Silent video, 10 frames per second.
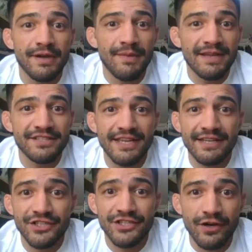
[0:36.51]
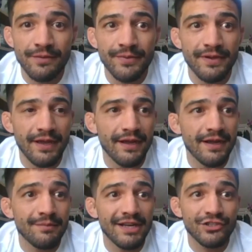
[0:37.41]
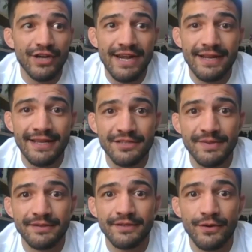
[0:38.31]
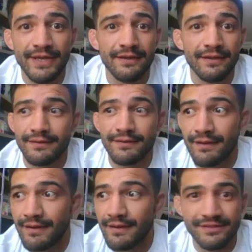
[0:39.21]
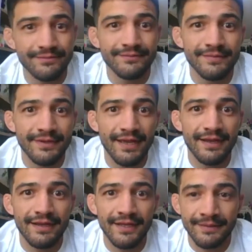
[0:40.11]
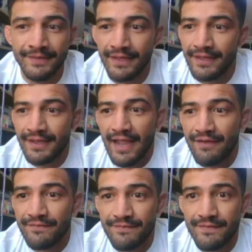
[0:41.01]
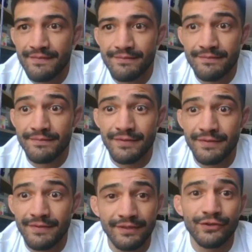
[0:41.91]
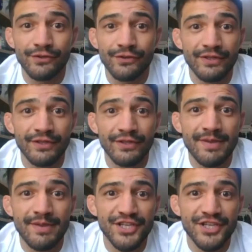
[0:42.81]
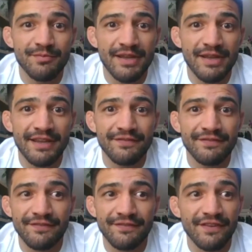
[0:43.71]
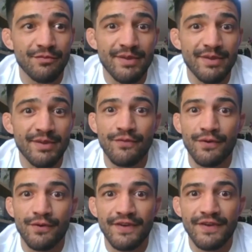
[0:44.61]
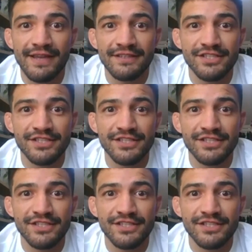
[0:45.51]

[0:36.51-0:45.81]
My mindset is sharp. My training has been going awesome. I'm literally in the best shape of my life that I've ever been for a fight.